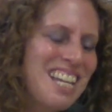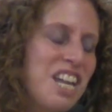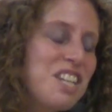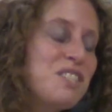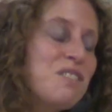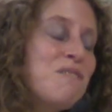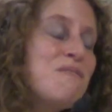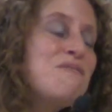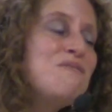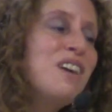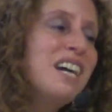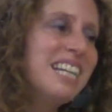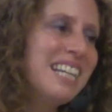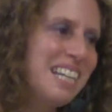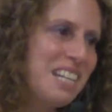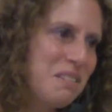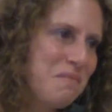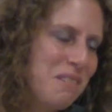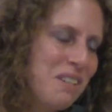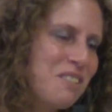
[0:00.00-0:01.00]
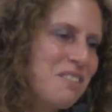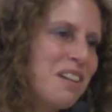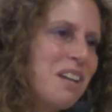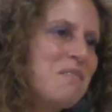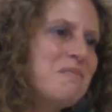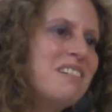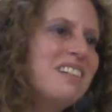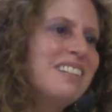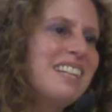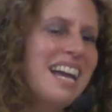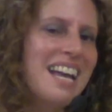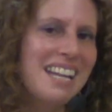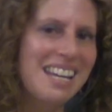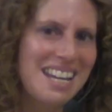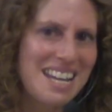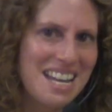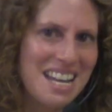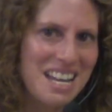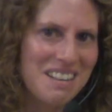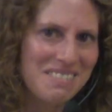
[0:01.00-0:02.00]
It's a funny image, and I'm glad I
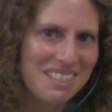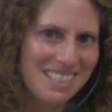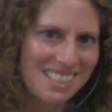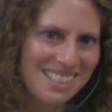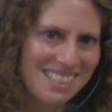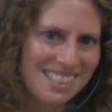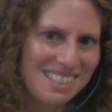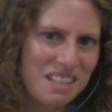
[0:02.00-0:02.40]
have it.